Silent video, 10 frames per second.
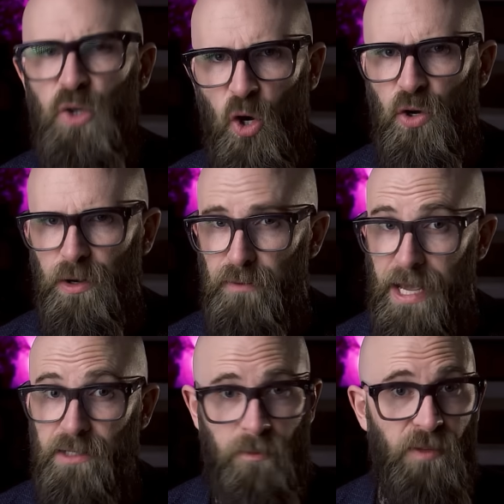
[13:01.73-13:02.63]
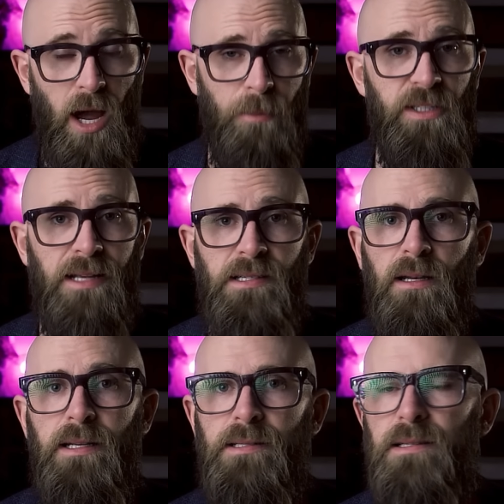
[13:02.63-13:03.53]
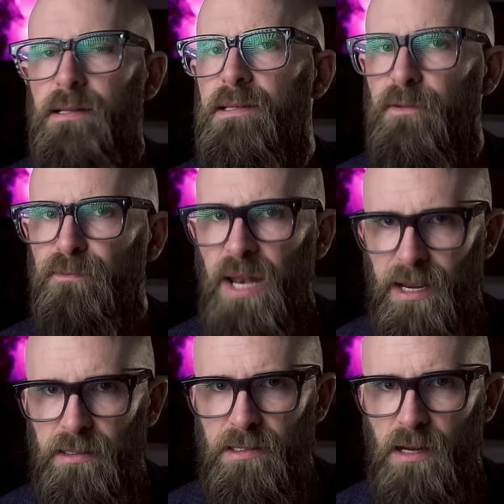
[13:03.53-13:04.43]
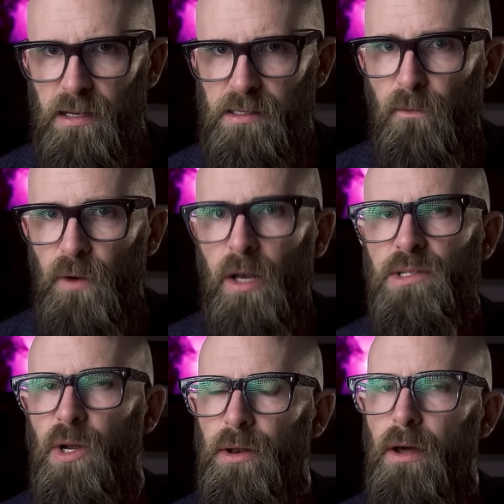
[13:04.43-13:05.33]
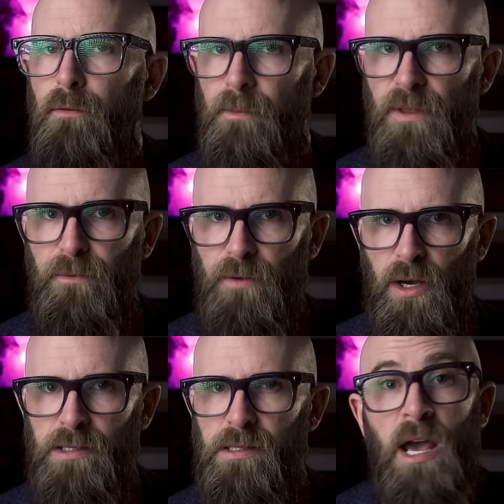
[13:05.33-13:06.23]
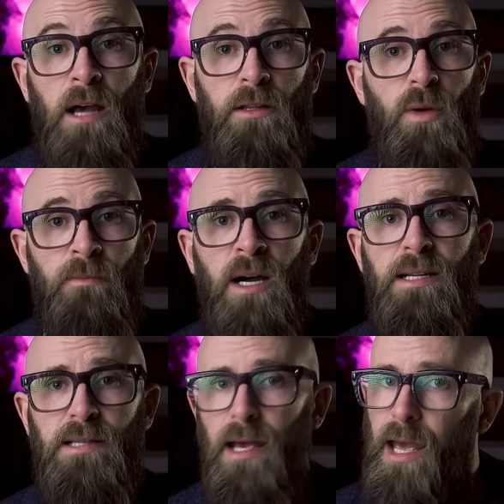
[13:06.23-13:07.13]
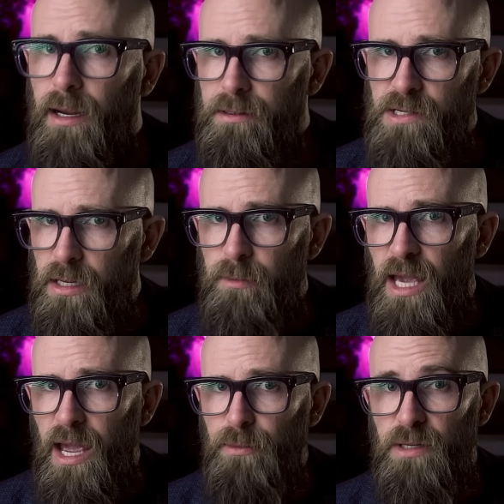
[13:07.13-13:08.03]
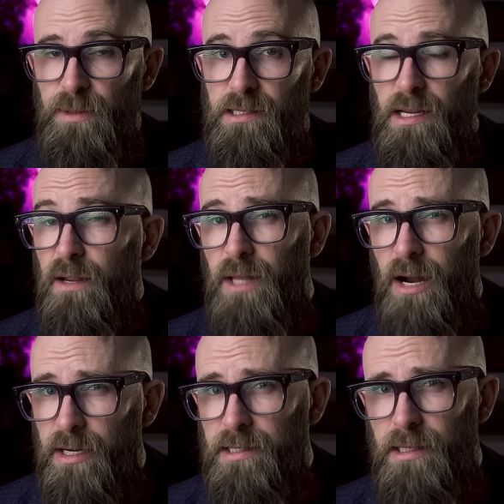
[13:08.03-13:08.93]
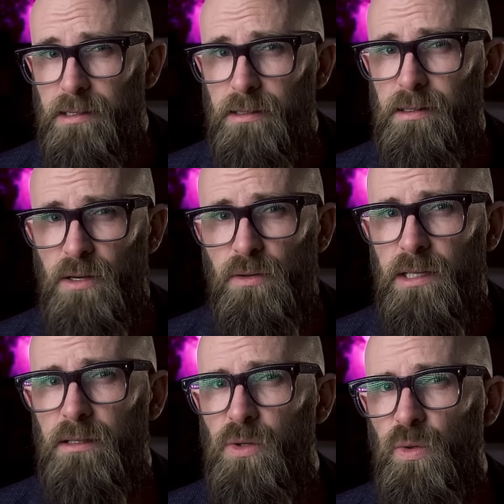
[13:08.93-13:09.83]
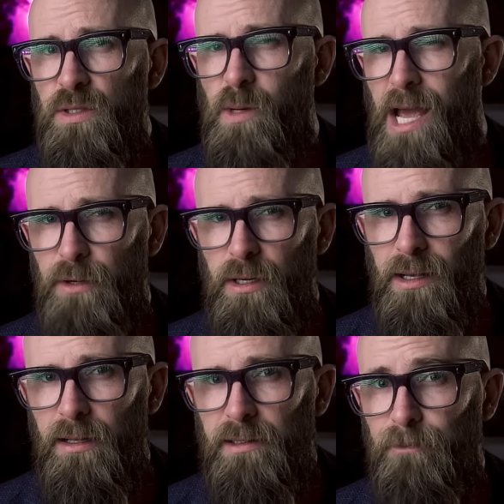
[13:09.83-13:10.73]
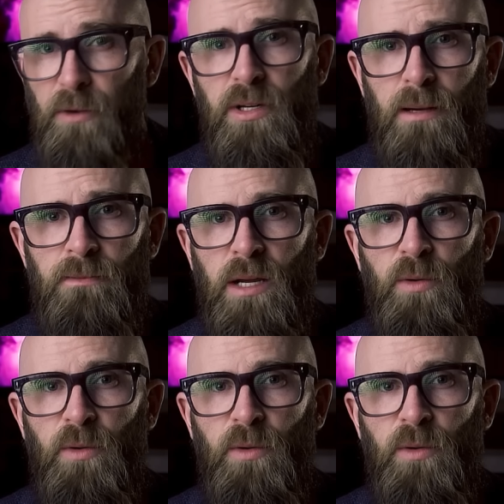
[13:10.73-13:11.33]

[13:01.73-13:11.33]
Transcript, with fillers: knock-on effect from the hypothetical existence of Planck stars follows on from the first, that we might actually be able to perceive their existence using the tools we have on Earth. That would come by